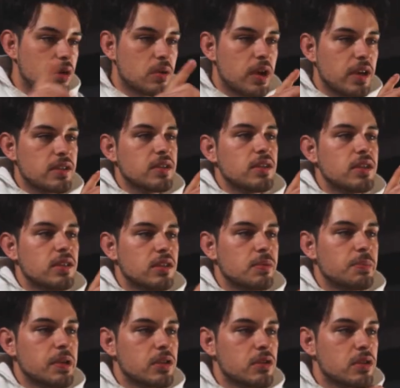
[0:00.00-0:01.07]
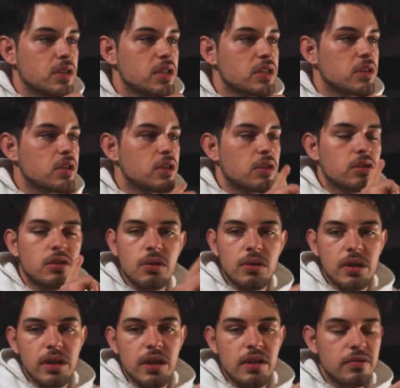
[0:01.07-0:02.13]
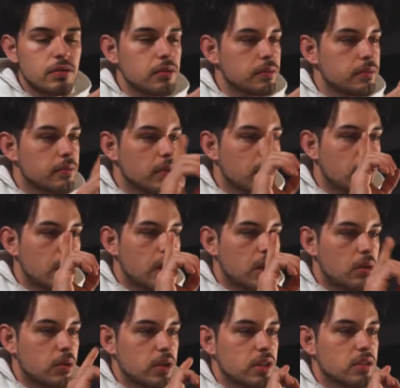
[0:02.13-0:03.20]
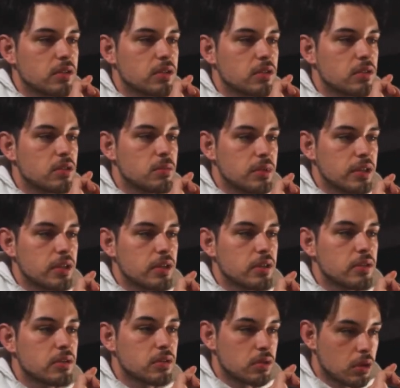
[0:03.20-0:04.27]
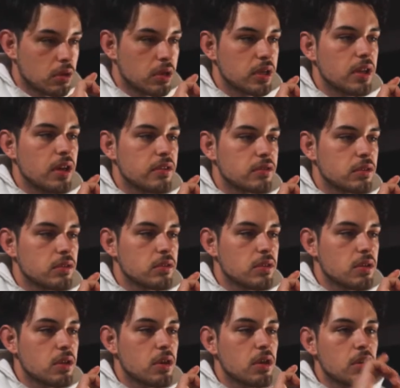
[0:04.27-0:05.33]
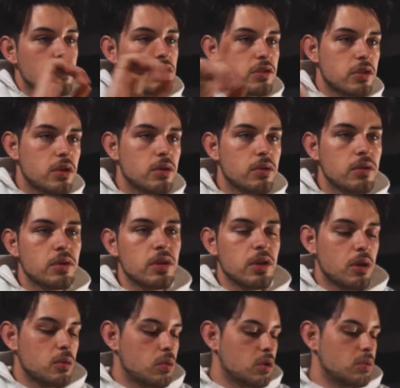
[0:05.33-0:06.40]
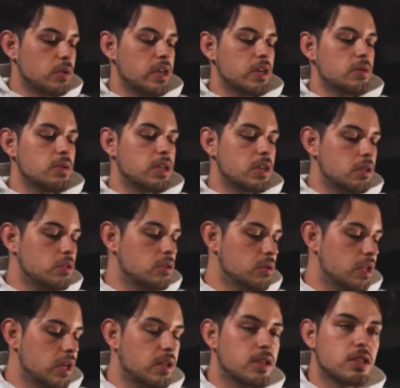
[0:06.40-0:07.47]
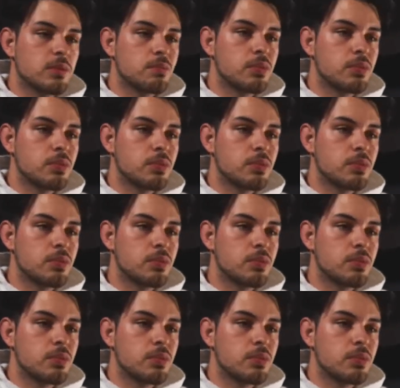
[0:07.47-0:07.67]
horizon in this picture is not totally level, and I want it to be totally leveled. So one way we can do that is